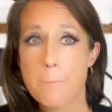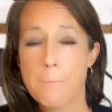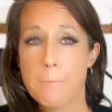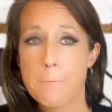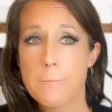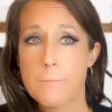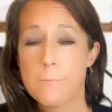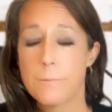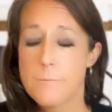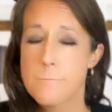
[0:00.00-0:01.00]

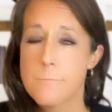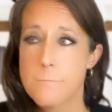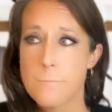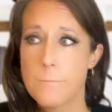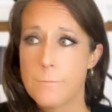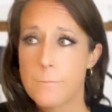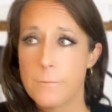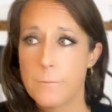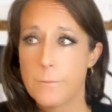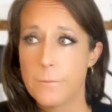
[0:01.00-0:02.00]

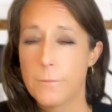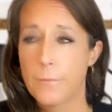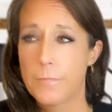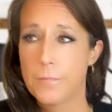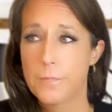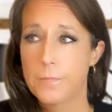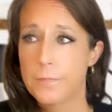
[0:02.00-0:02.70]
[no speech]